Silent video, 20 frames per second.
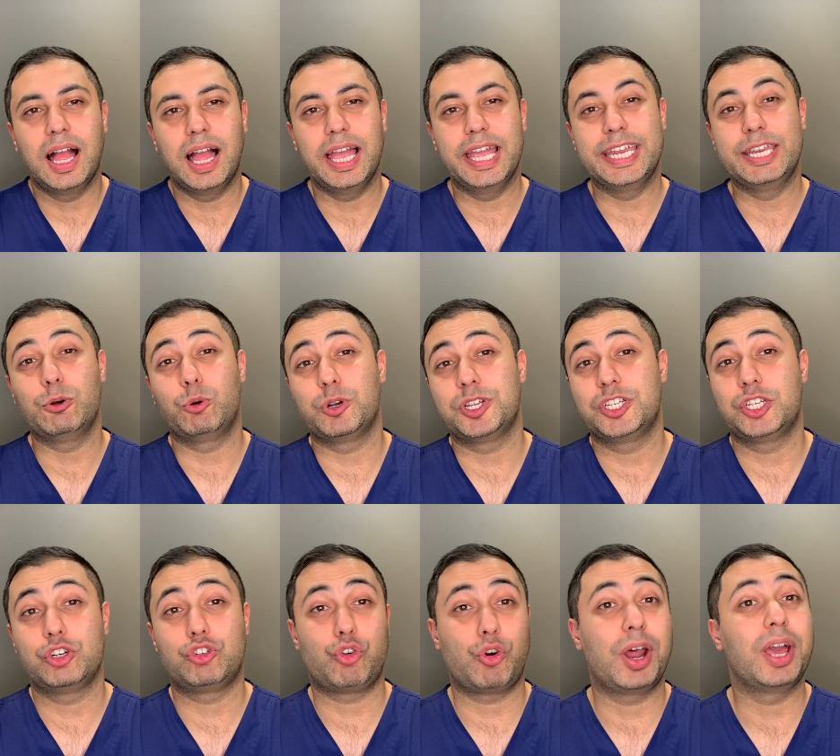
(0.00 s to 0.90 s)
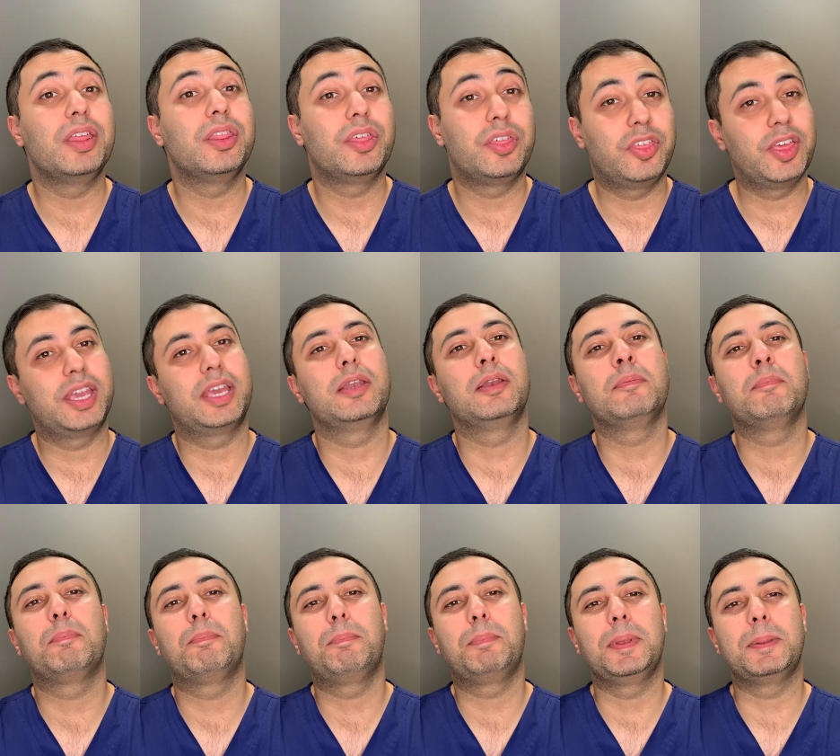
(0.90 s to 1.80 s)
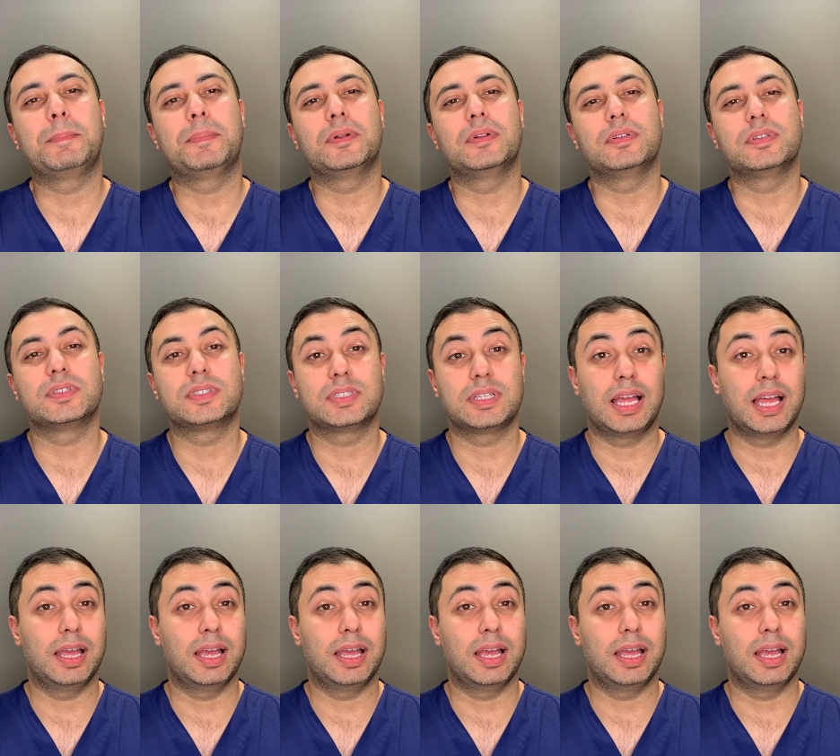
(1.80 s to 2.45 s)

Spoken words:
in order to try and thicken people's